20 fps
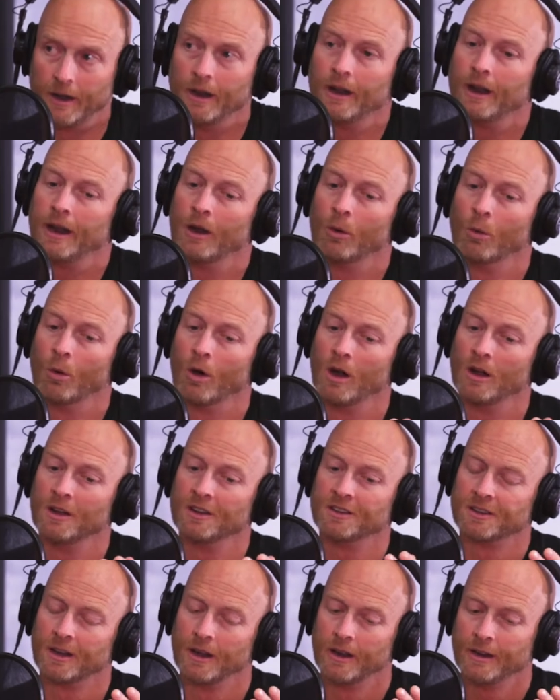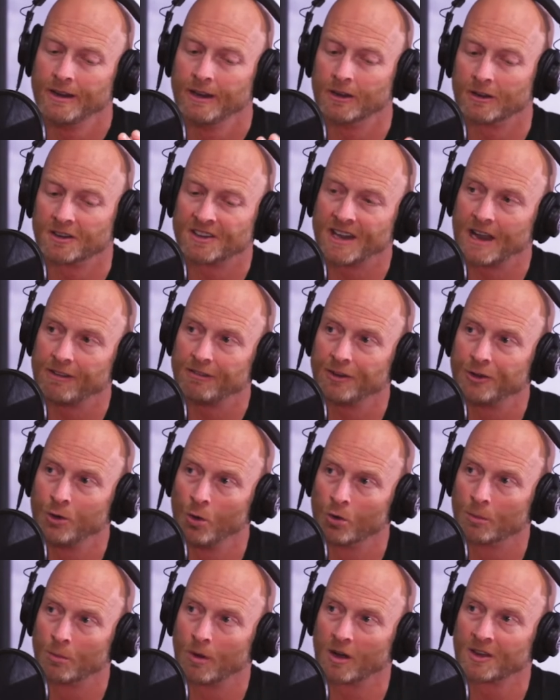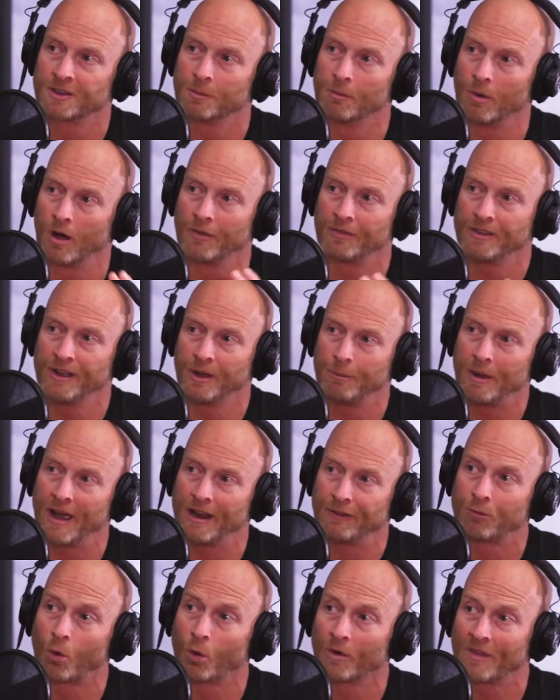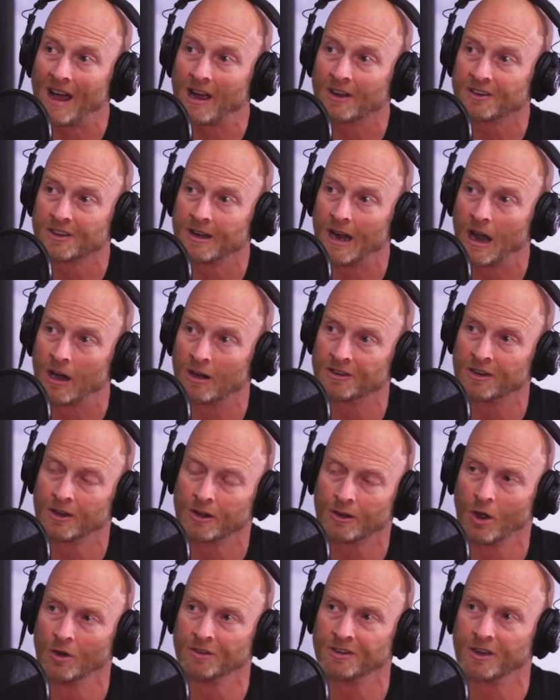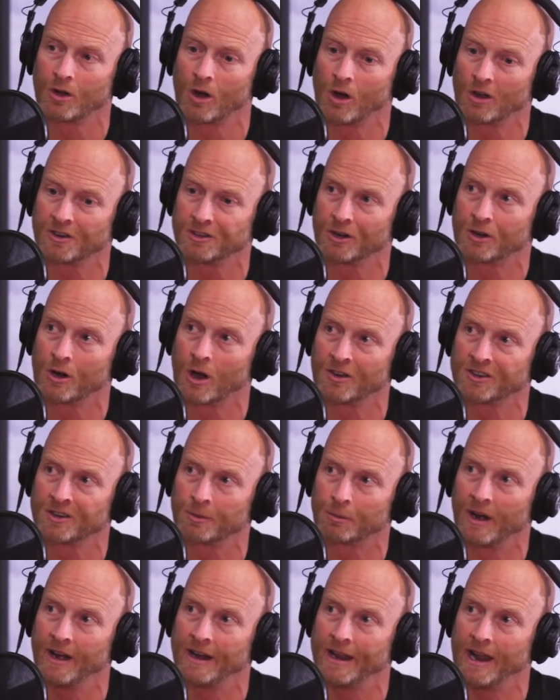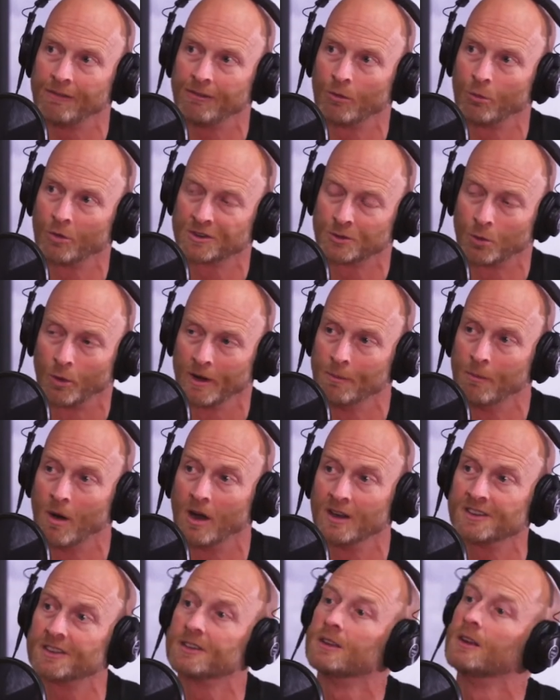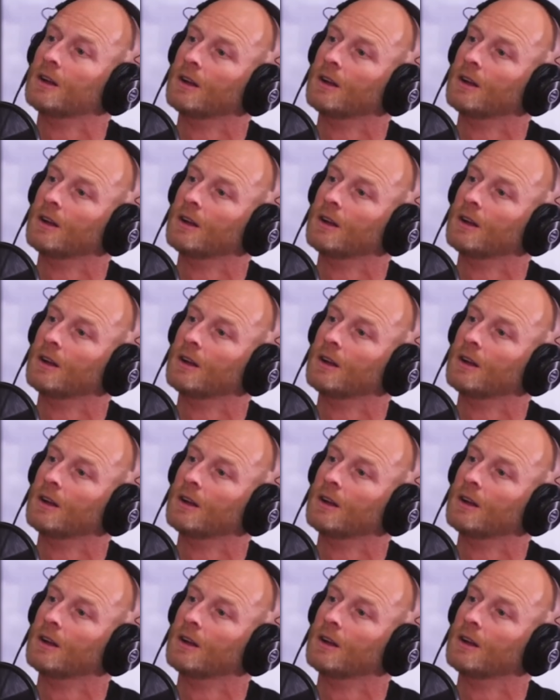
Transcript: it was you're saving $200 a month, you paid $4,000 in closing costs, your cost to break even was 20 months.